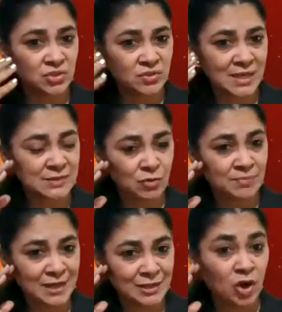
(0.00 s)
transform
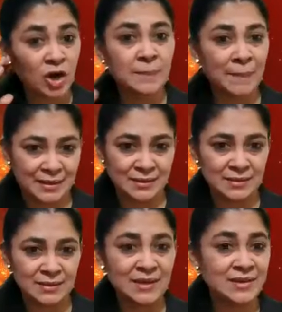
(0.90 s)
their thought
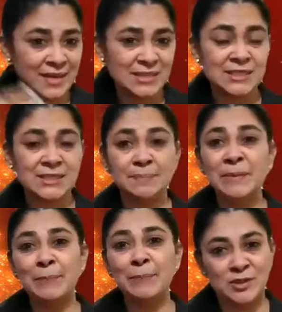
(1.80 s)
pattern that yes,
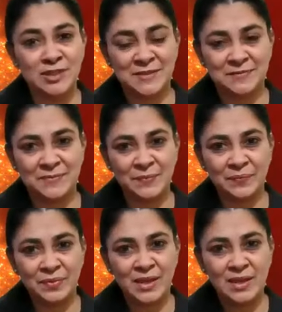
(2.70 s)
be positive.
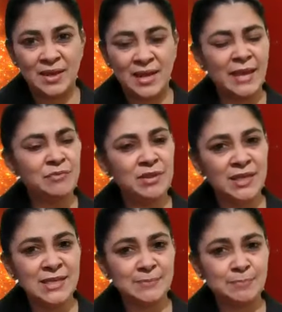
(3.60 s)

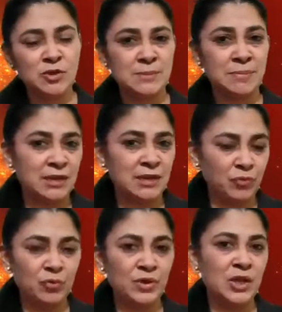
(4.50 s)
Everything is possible if
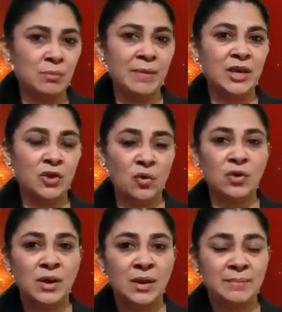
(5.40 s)
only you make
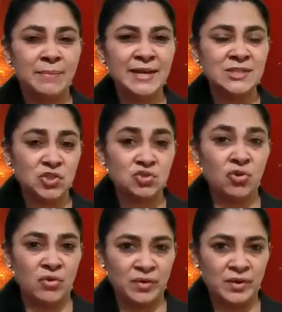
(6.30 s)
your mind
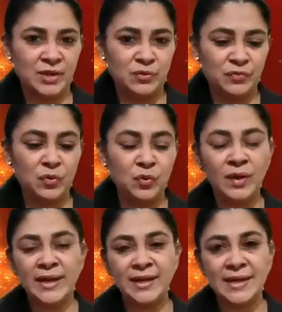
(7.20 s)
strong. And if you go
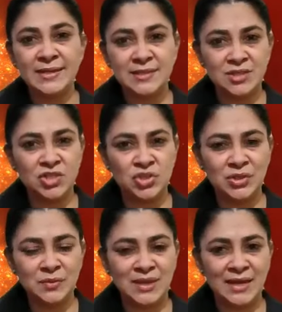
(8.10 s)
ahead and search
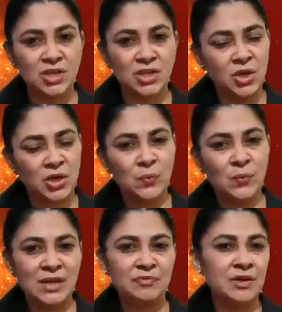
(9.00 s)
into that, you
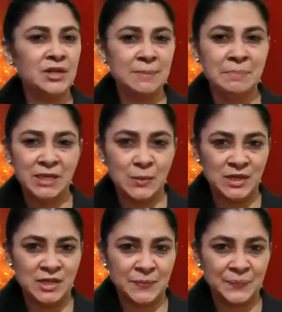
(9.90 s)
will definitely be a
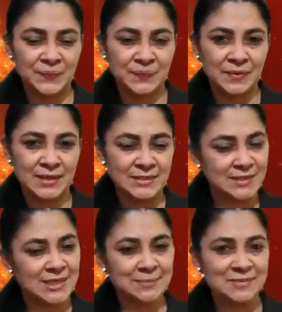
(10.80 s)
winner.
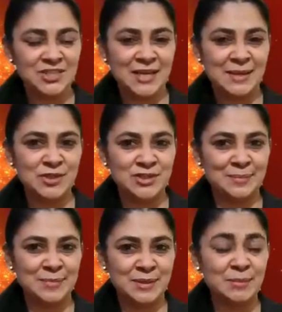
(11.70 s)
just like Mr. M.
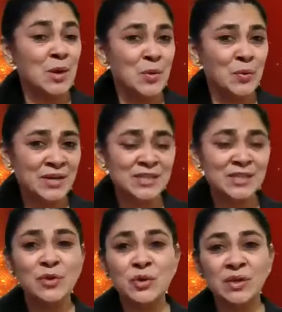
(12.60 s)
Chidambaram, who
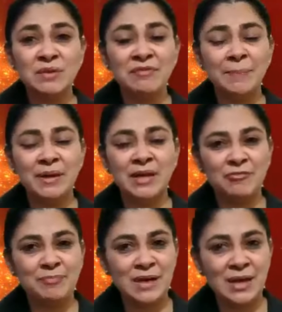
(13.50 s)
doesn't want to give up in
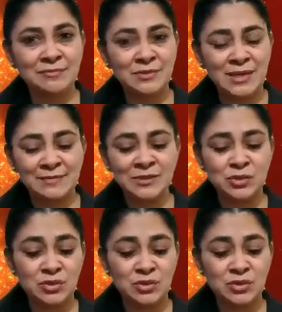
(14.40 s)
life, but loves to